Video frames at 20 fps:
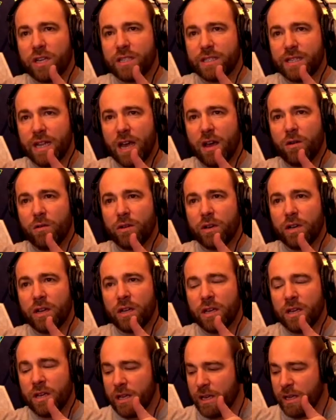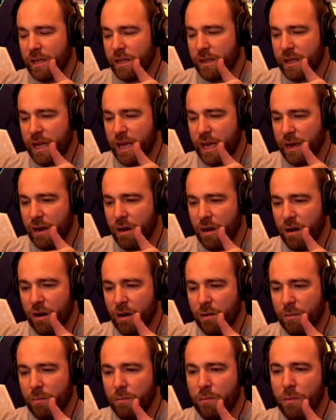down that
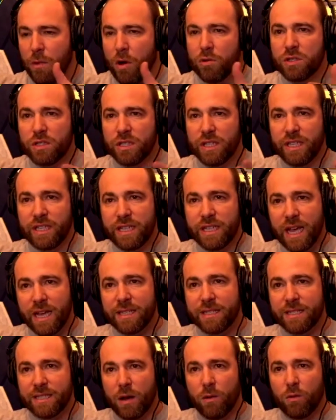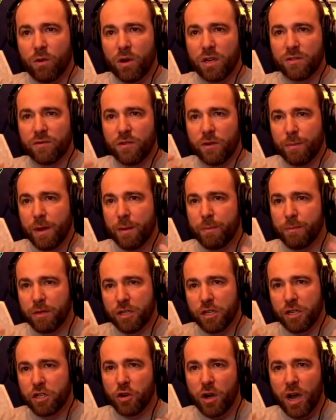are mostly test networks for people
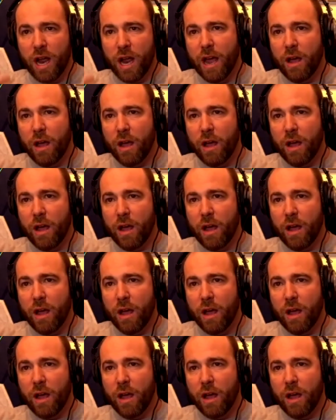to try